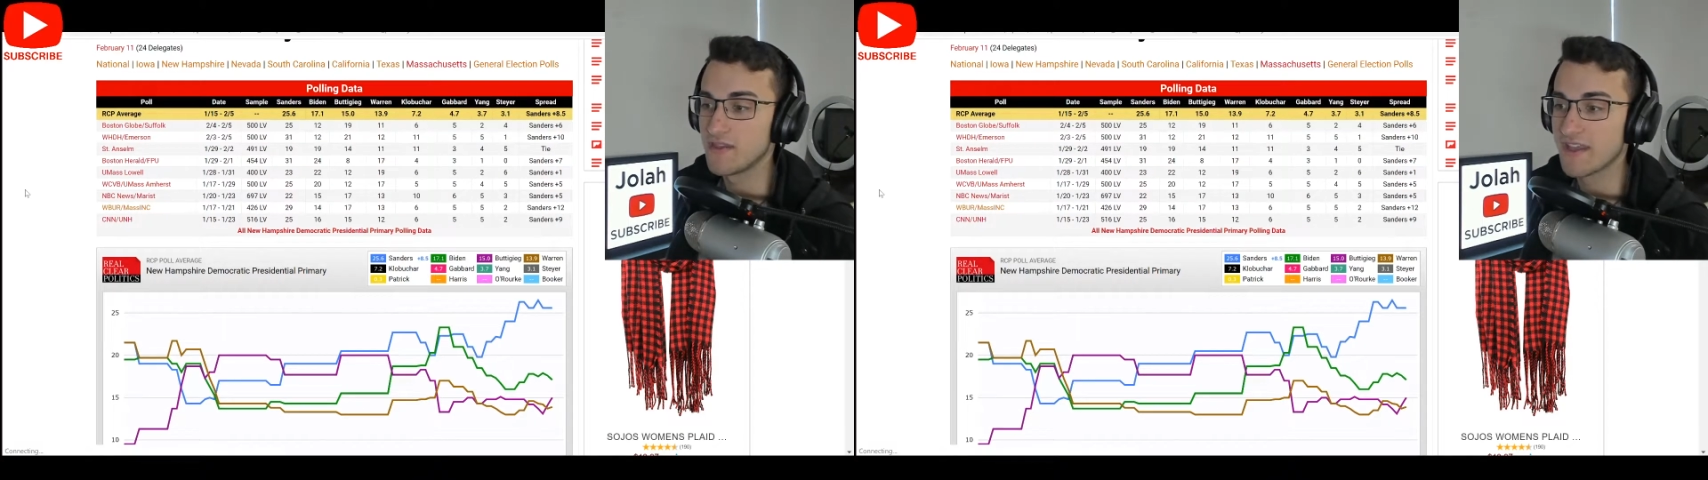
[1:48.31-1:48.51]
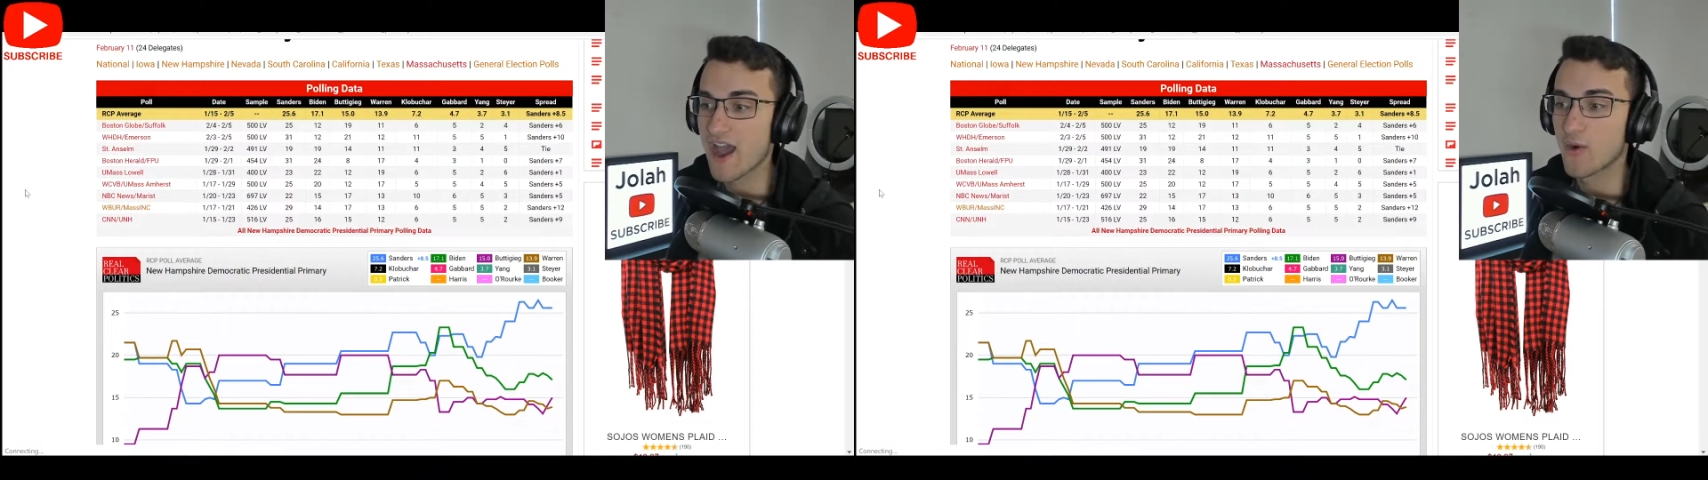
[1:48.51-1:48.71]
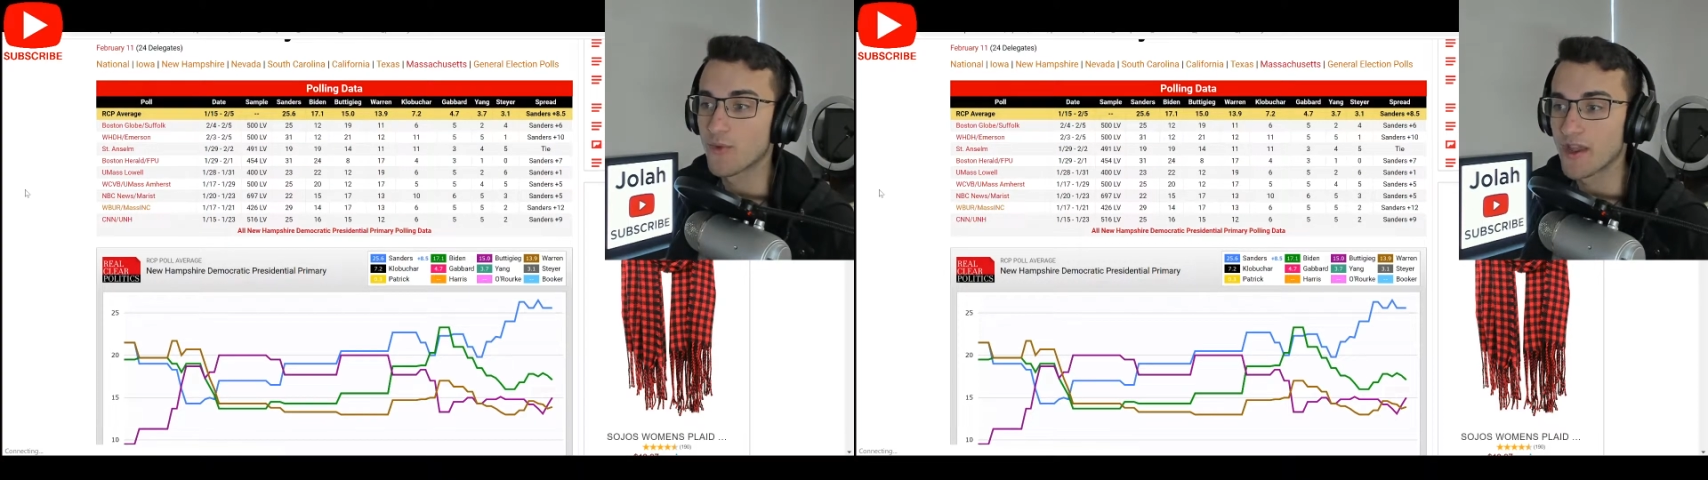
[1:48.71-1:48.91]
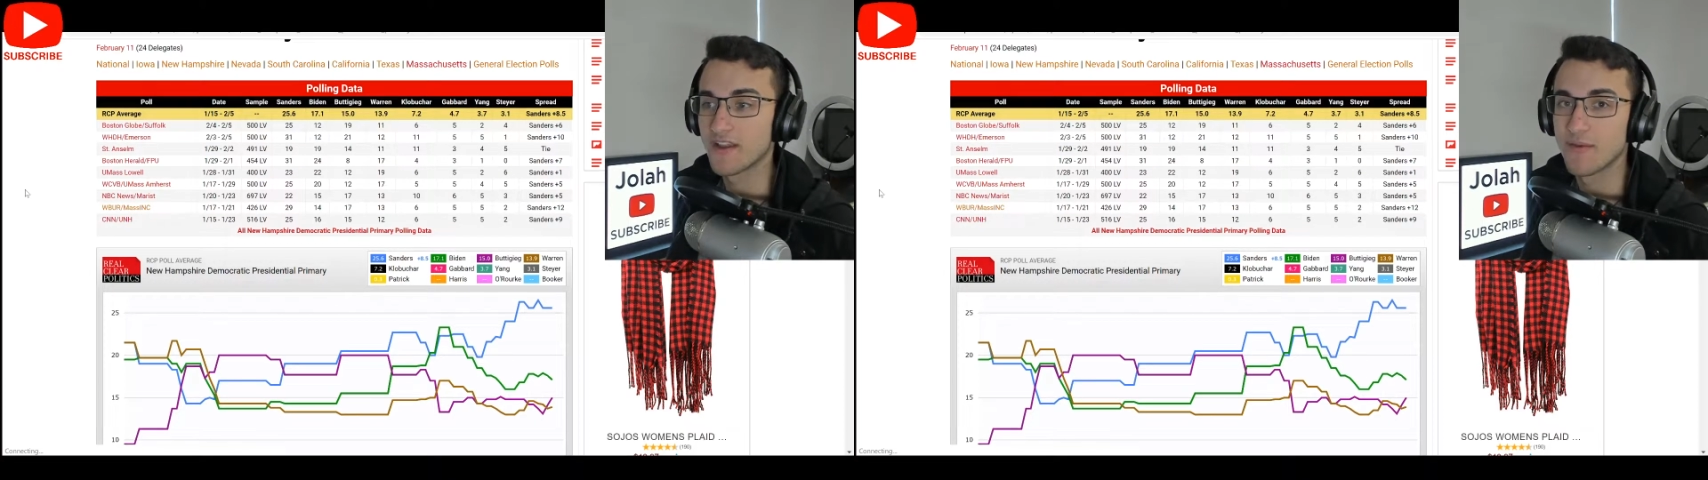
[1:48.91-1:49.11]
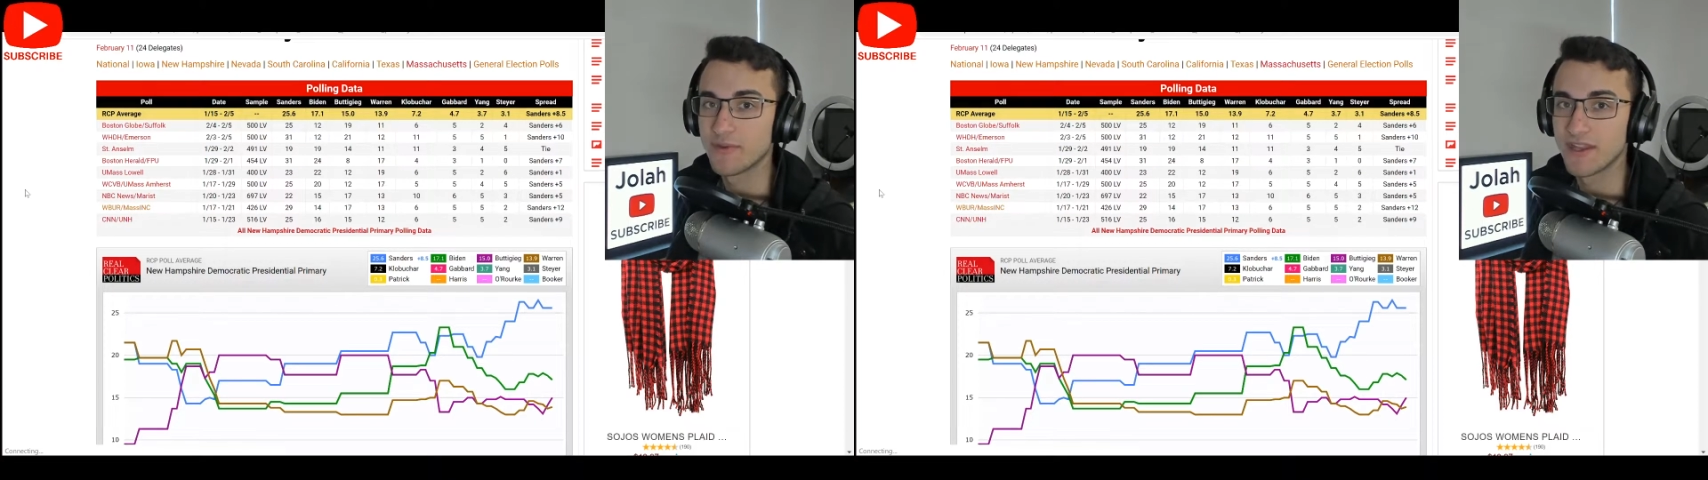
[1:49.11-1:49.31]
the outright
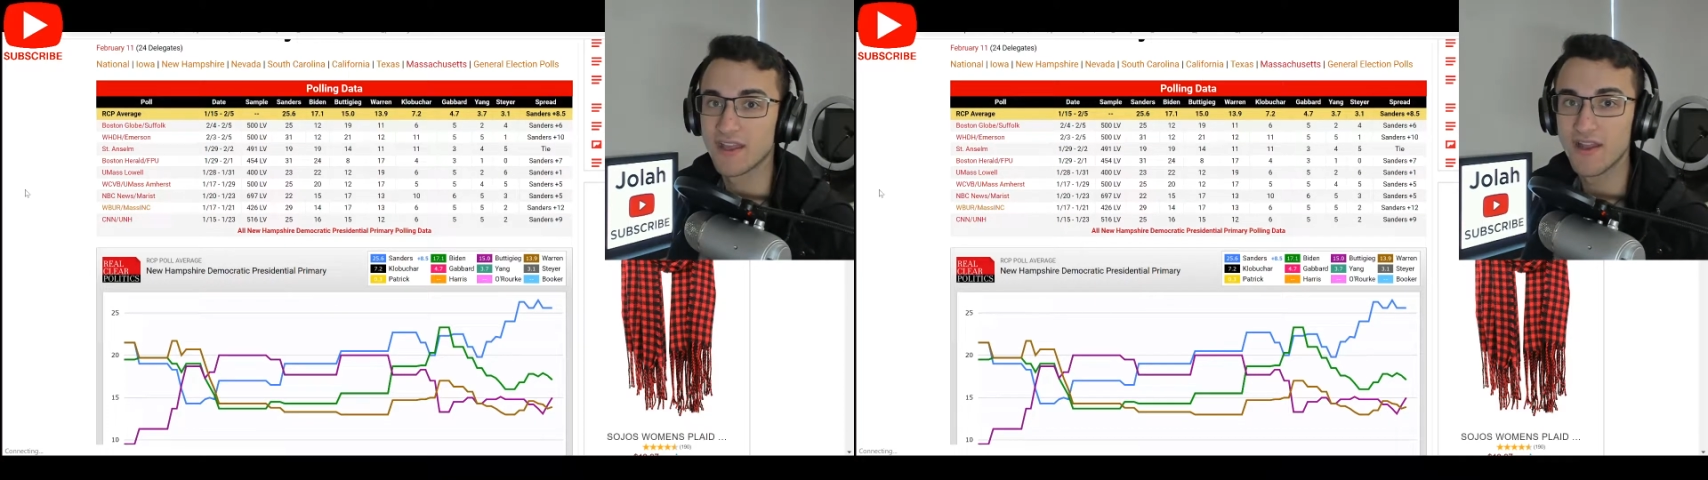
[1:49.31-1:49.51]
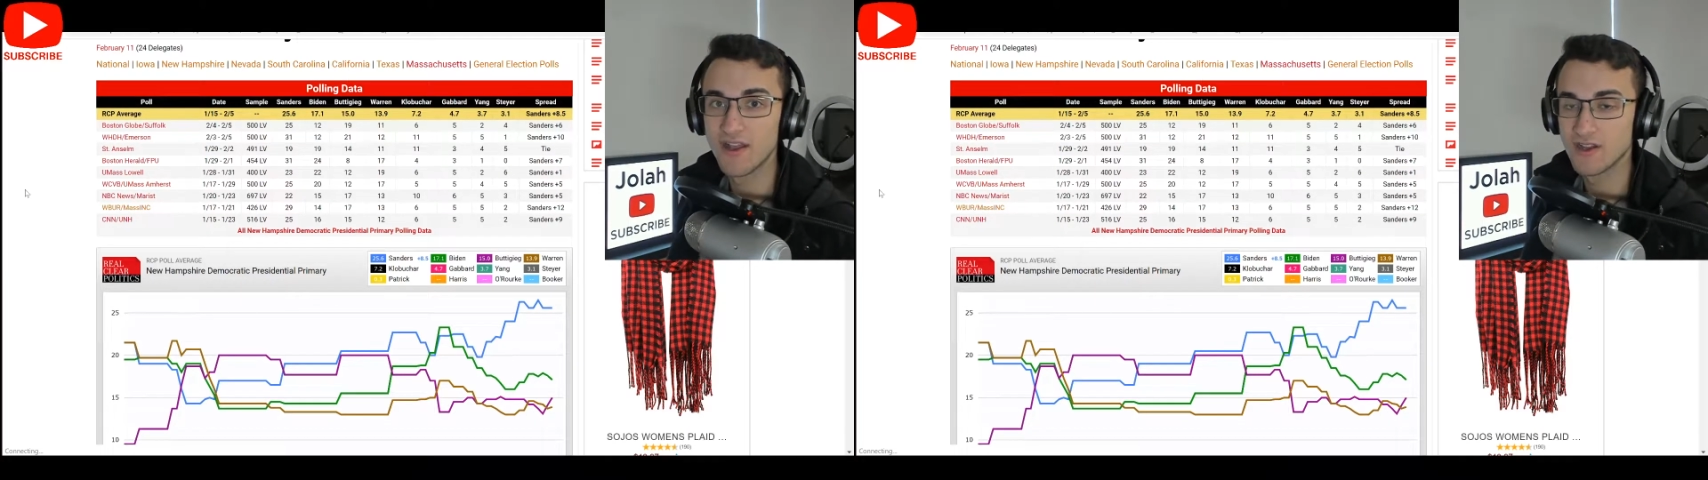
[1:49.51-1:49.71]
nominee.